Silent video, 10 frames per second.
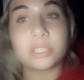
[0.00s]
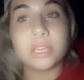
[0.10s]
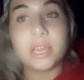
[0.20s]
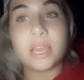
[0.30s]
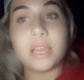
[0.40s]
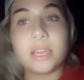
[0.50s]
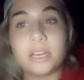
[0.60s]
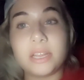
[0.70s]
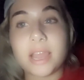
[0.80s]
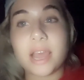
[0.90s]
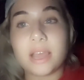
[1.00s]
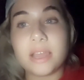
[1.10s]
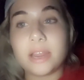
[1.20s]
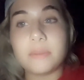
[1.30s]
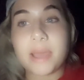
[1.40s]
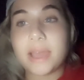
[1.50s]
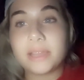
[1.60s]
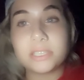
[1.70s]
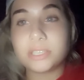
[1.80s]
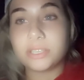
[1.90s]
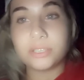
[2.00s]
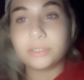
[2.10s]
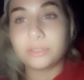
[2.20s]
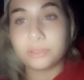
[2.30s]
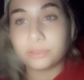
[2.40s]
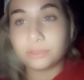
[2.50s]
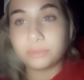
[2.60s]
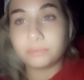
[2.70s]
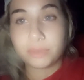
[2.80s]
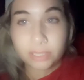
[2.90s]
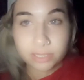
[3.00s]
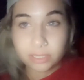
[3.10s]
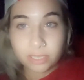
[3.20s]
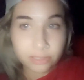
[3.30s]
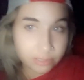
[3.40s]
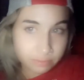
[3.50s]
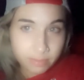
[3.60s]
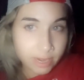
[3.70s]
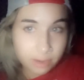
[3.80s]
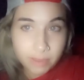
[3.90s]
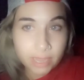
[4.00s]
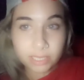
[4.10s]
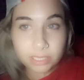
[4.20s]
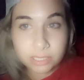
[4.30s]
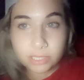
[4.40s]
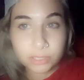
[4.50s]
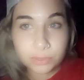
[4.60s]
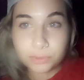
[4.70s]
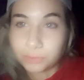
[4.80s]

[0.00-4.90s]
And yeah, airbags too, but other airbags too.